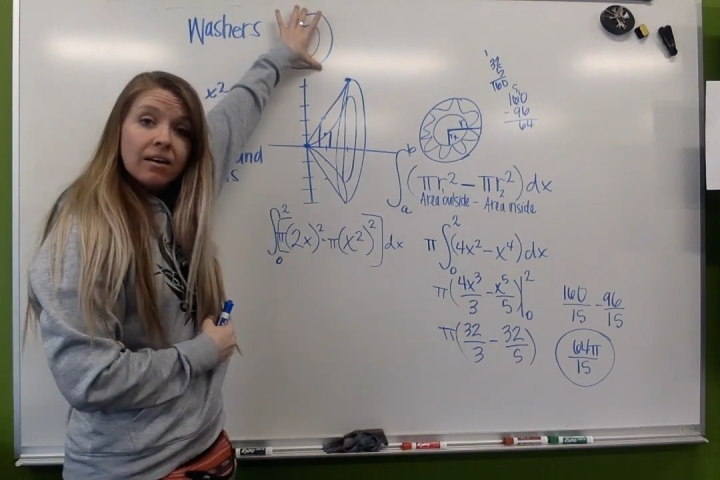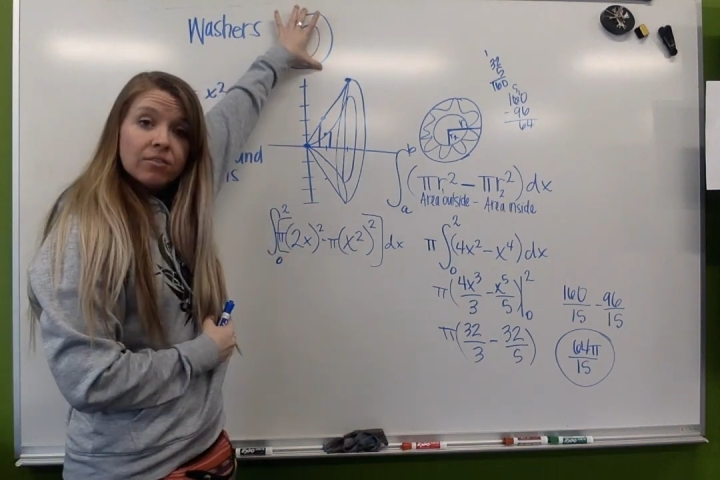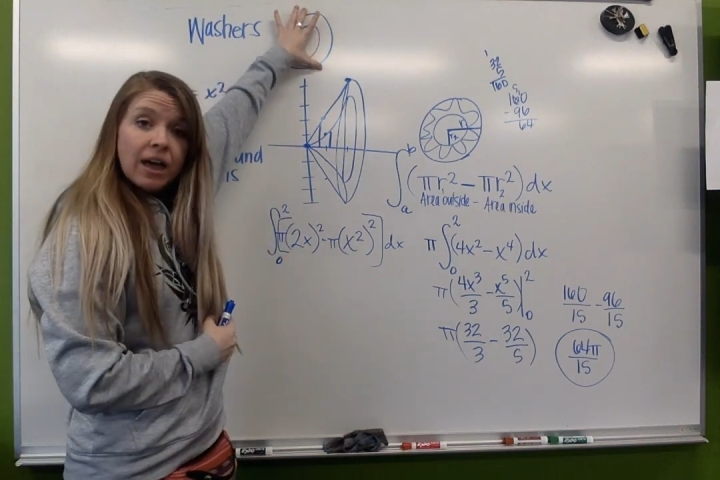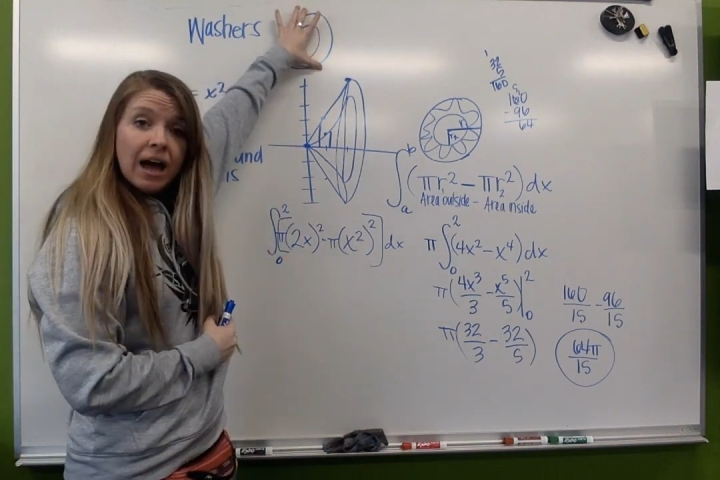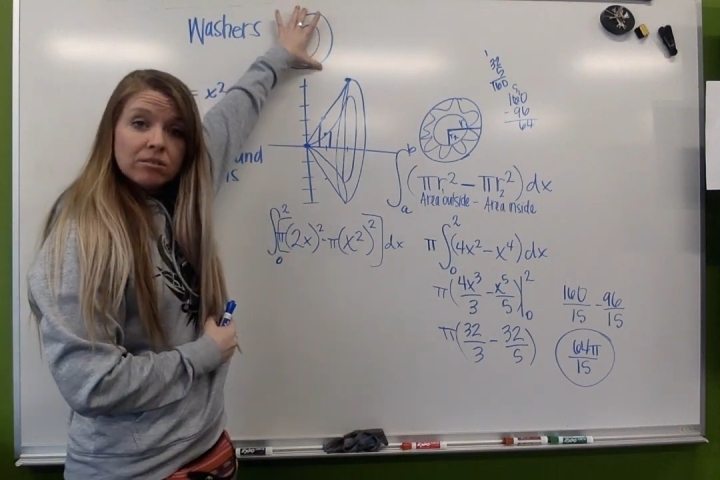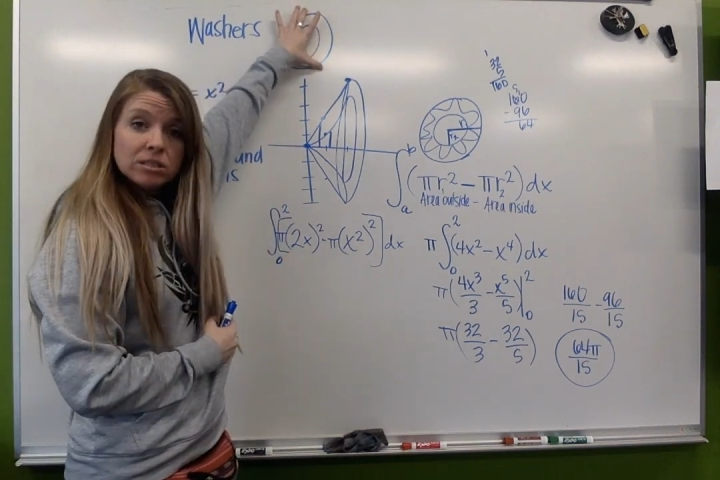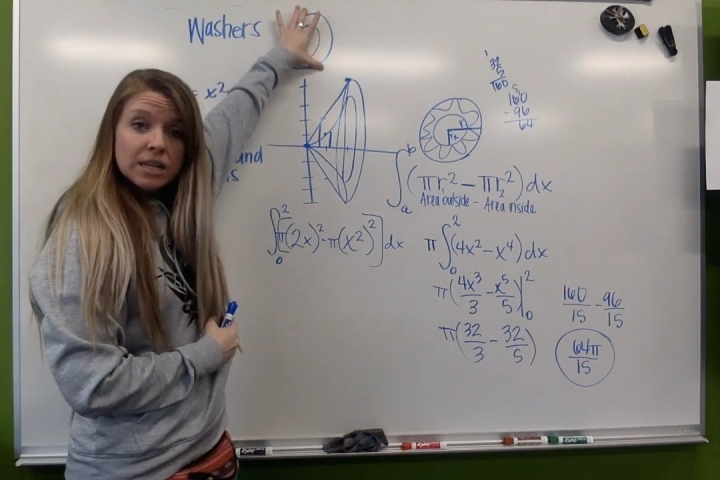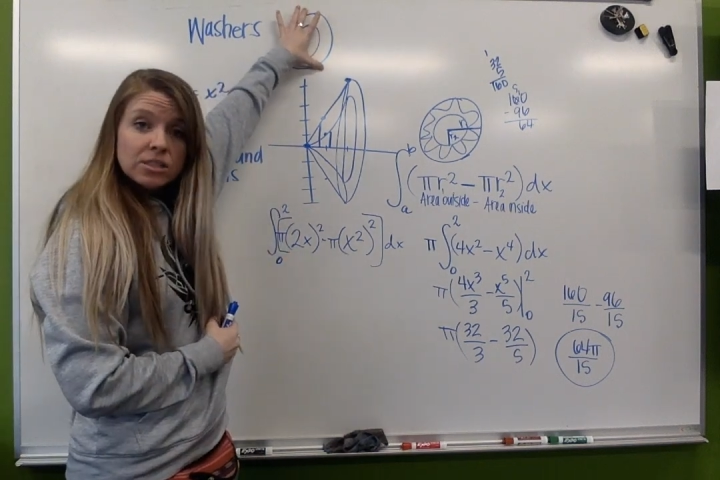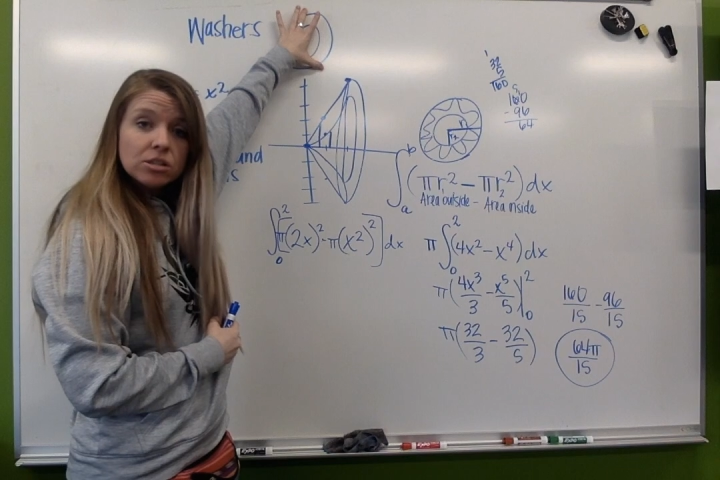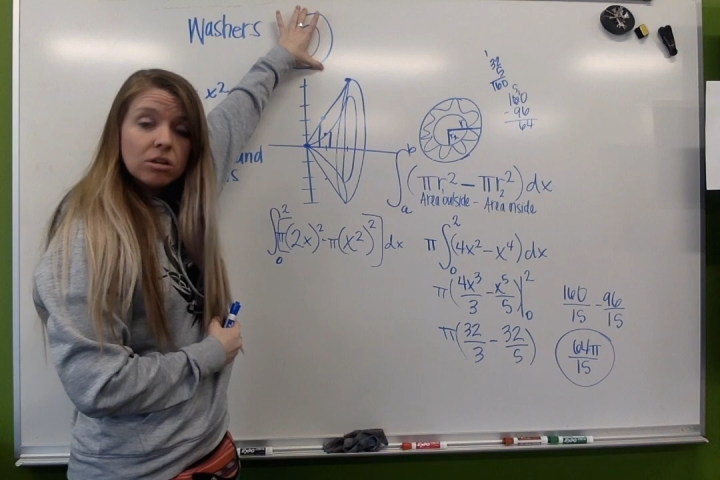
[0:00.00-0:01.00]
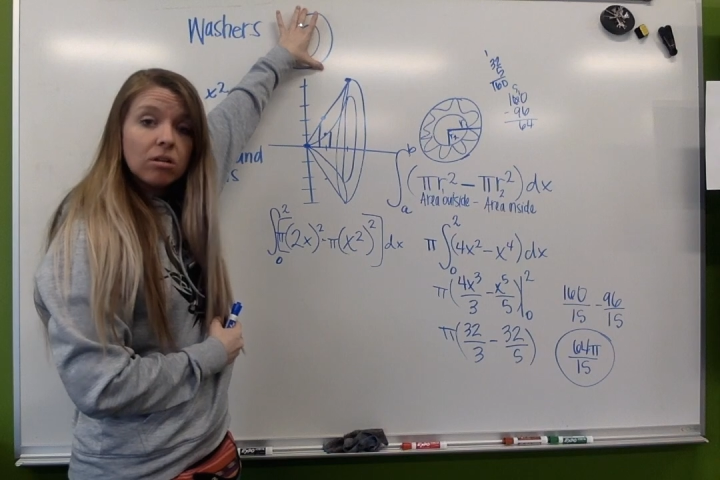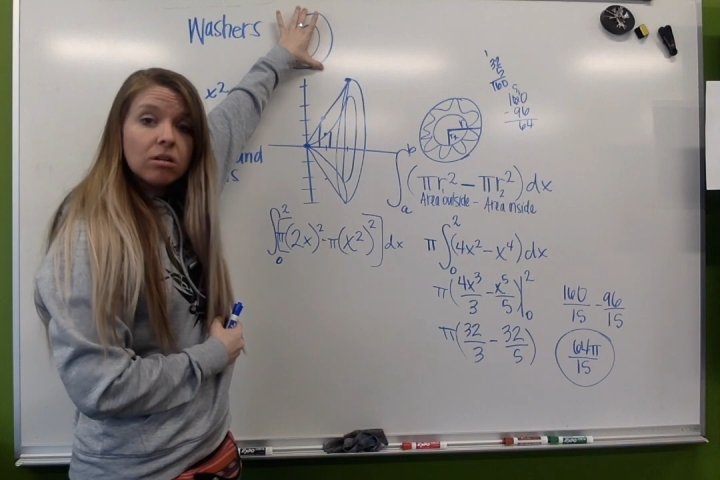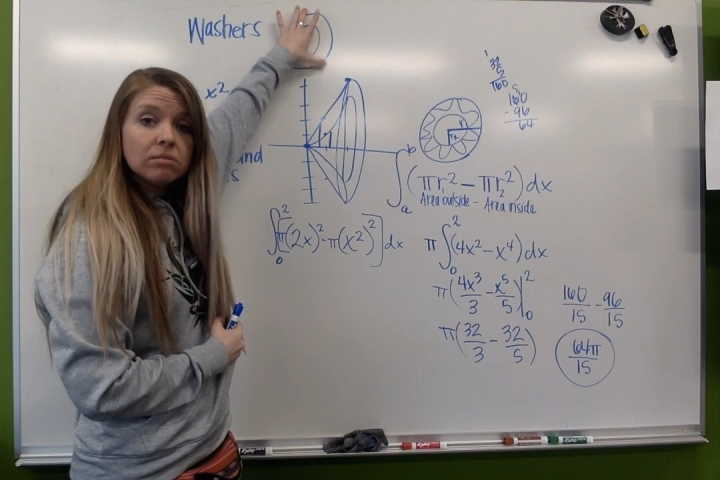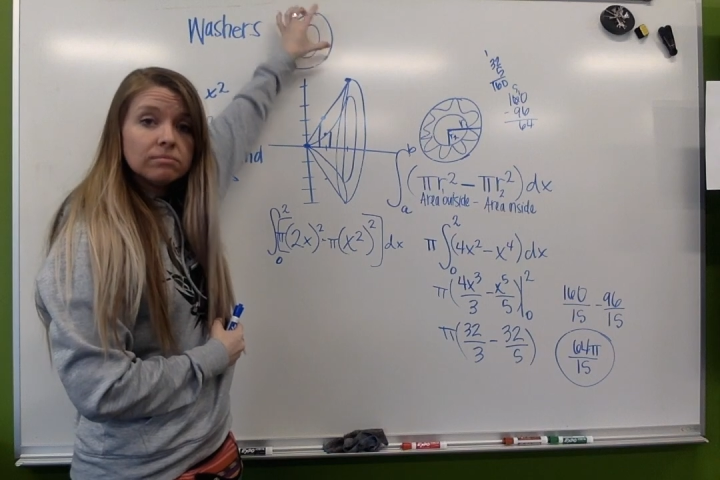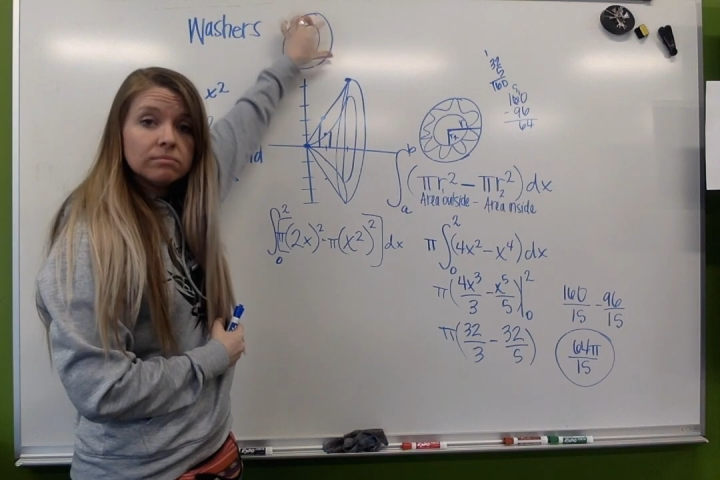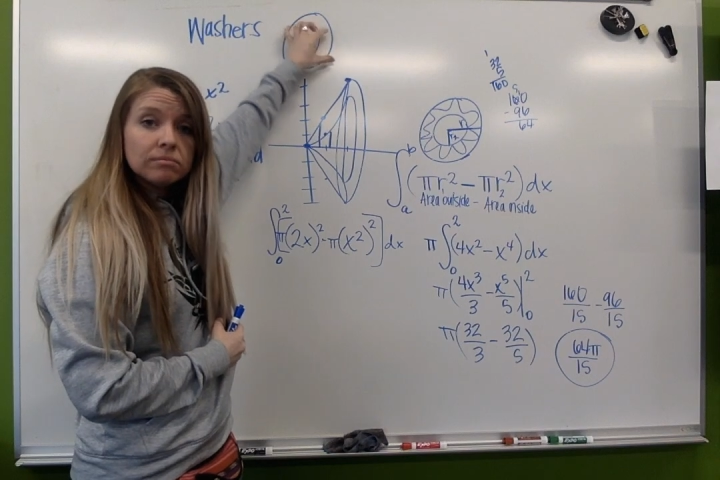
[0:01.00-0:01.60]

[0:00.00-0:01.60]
of the outside circle,